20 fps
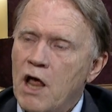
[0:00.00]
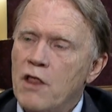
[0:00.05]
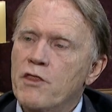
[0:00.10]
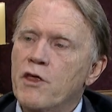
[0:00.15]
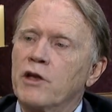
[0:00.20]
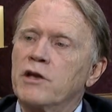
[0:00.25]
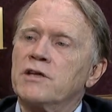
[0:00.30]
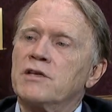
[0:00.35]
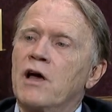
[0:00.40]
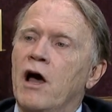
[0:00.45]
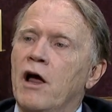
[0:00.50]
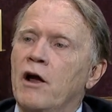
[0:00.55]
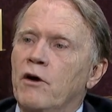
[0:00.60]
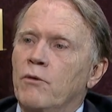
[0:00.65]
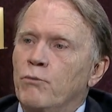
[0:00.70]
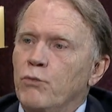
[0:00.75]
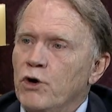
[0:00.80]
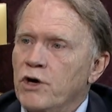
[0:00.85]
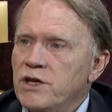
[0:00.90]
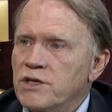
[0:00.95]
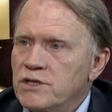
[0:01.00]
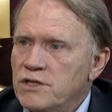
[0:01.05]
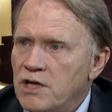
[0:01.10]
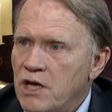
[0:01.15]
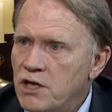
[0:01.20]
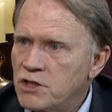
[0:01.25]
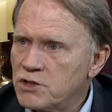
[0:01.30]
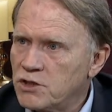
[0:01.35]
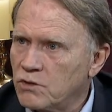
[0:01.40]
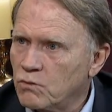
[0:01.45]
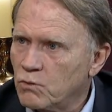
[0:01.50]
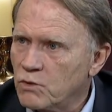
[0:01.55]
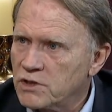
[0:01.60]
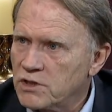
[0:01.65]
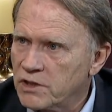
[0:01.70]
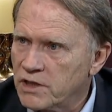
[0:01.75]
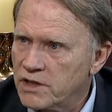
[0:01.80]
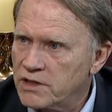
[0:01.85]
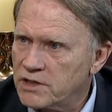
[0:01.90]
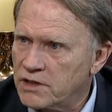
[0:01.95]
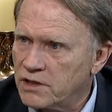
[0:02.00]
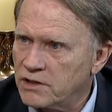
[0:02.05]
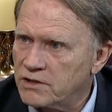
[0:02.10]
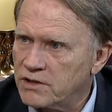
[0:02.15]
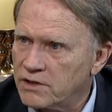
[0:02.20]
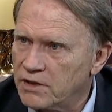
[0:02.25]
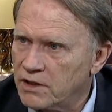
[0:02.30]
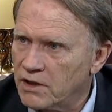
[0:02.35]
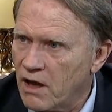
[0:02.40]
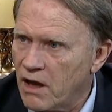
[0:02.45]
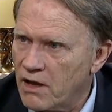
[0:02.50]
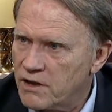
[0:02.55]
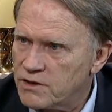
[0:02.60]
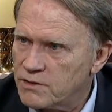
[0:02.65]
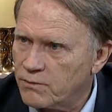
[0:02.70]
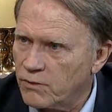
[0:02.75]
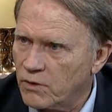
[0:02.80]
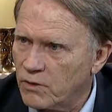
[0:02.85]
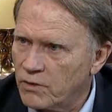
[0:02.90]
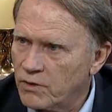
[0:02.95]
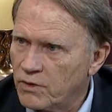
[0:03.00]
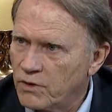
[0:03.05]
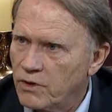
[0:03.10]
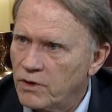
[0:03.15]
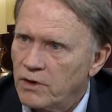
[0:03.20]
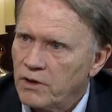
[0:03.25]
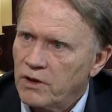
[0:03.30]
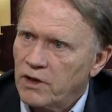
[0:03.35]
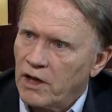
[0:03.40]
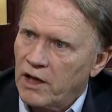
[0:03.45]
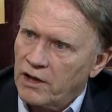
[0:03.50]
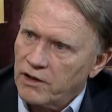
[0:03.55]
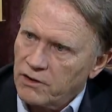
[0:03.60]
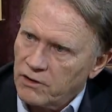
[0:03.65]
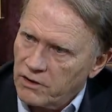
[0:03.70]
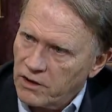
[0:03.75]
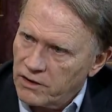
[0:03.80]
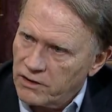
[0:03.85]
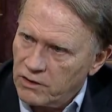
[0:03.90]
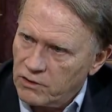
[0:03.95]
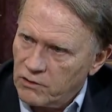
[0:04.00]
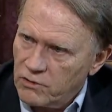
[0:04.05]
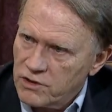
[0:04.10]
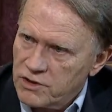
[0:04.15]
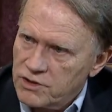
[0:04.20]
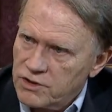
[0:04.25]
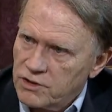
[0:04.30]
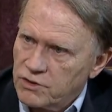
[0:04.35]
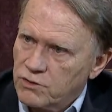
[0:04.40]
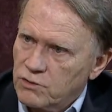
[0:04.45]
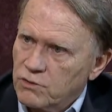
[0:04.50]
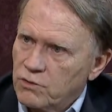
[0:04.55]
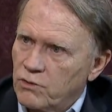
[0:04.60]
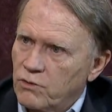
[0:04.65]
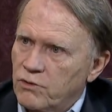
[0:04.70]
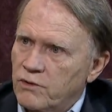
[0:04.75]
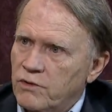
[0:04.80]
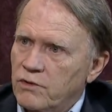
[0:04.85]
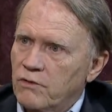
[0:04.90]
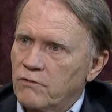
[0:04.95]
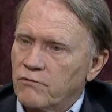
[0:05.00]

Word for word: The entire British nation was listening to the gospel and the Christian truth